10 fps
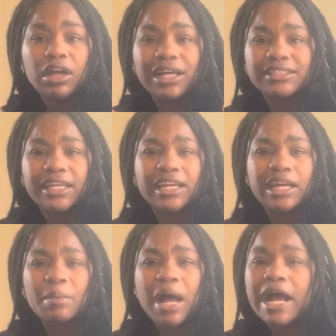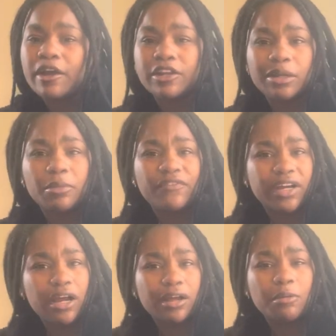I say I'm higher than a
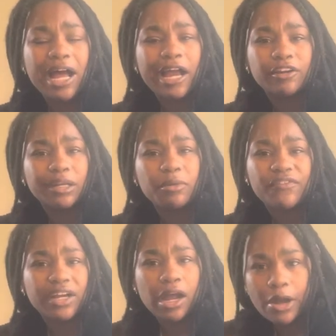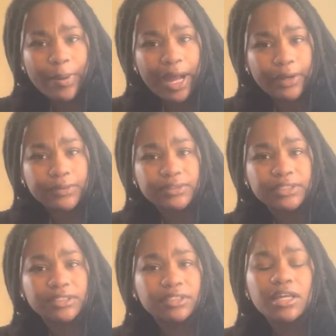motherfucking up house.
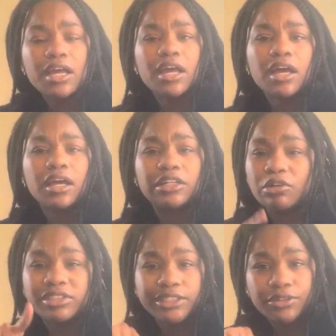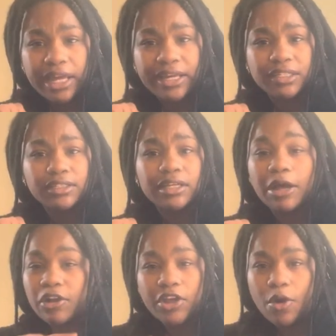Don't steal that.
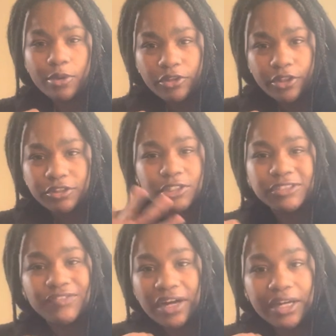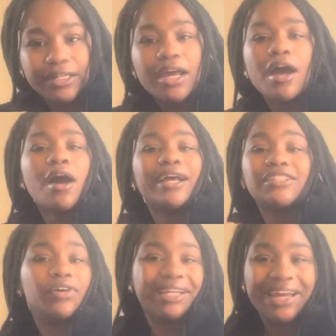I know y'all will though, so it's fine. It's
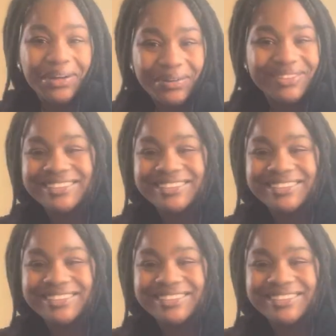funny, I know.